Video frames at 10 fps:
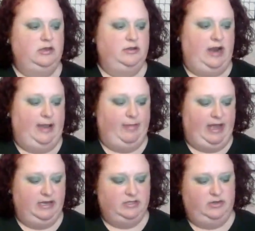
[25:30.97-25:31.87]
crap,
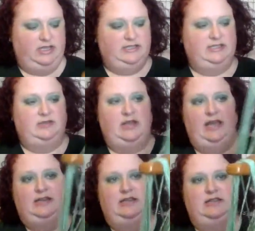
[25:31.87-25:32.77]
I just realized this. I
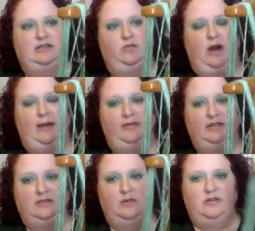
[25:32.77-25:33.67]
wrapped
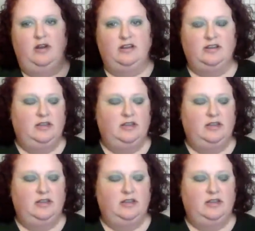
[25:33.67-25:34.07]
this one wrong.